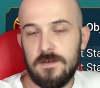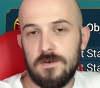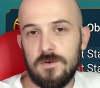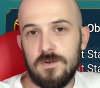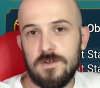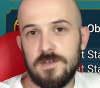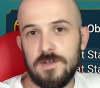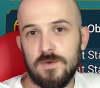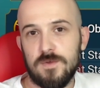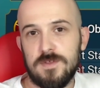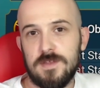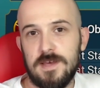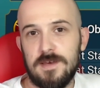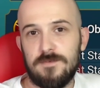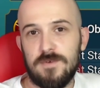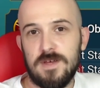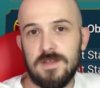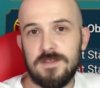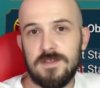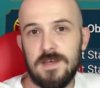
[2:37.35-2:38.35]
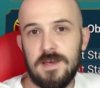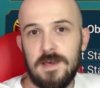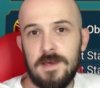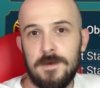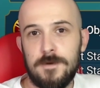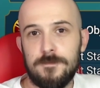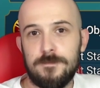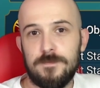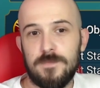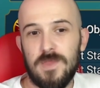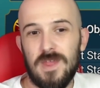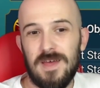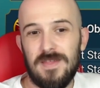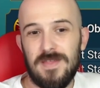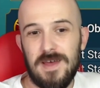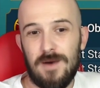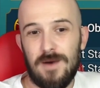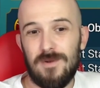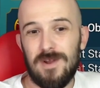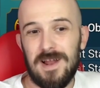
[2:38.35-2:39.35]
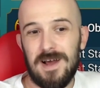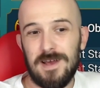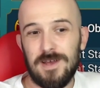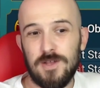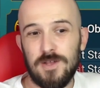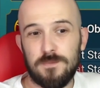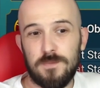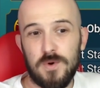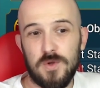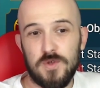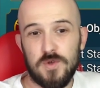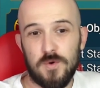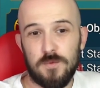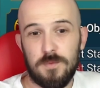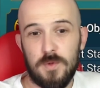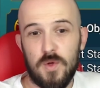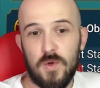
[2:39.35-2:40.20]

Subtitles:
until CVC, and that will allow you to put up